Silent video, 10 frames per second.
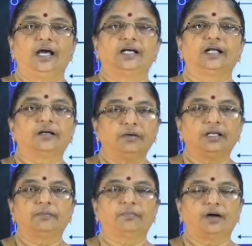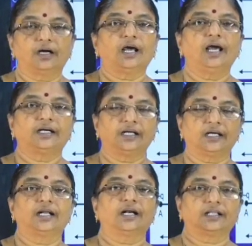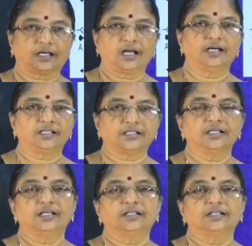and remaining part I will take in another class,